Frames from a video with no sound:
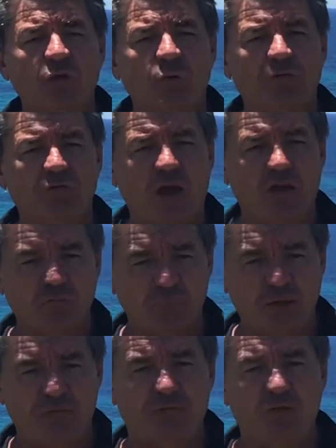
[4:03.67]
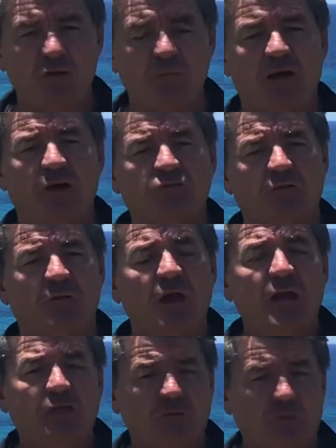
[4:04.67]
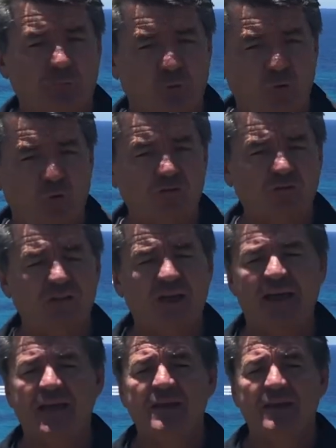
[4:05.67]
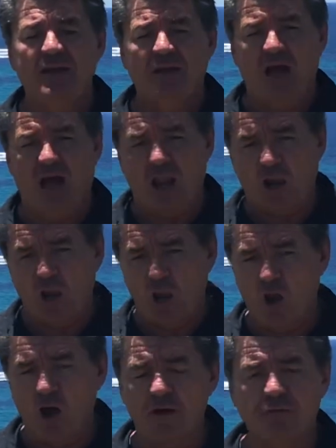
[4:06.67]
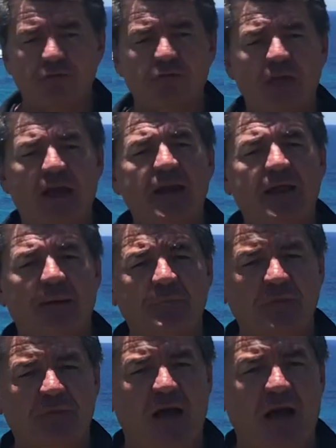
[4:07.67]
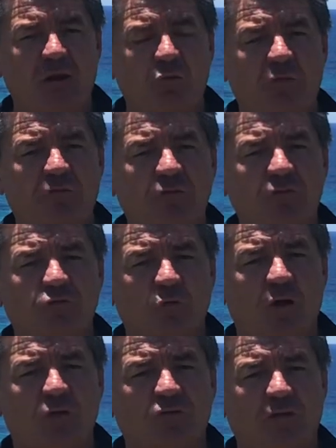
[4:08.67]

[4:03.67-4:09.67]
with those big females. And some reports today, a lot of flathead up in the Hunter River as well.